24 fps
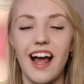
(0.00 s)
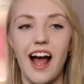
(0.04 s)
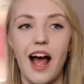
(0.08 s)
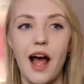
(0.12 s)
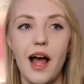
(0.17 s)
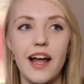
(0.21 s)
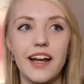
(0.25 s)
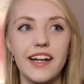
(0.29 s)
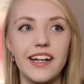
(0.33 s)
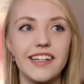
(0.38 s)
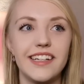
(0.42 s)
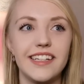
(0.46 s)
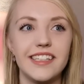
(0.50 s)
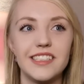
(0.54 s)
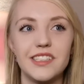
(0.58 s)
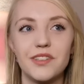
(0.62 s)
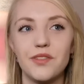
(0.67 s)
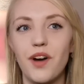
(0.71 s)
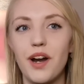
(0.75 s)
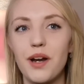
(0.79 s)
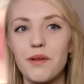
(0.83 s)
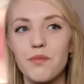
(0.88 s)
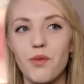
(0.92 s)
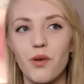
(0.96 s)
I need
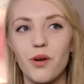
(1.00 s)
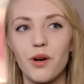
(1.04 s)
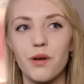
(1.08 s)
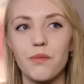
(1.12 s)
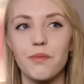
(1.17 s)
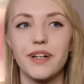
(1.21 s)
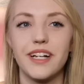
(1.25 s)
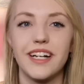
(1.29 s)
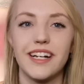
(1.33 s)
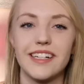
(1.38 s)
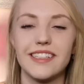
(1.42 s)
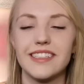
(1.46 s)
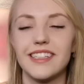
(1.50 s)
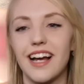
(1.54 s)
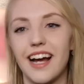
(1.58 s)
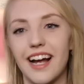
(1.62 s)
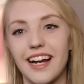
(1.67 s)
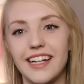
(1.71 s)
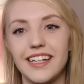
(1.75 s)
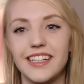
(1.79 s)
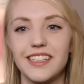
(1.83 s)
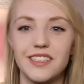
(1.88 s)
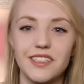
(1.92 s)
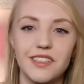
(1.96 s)
to run more because
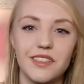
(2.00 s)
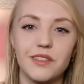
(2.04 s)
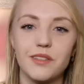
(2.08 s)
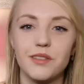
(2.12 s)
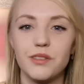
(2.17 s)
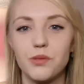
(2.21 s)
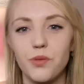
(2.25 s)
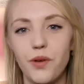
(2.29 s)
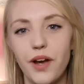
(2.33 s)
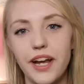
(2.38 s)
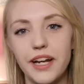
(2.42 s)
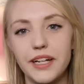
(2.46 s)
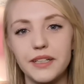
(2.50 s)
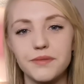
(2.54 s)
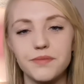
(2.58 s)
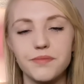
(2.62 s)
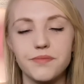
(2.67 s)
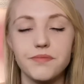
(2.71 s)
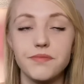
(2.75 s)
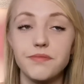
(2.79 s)
I need to lose weight.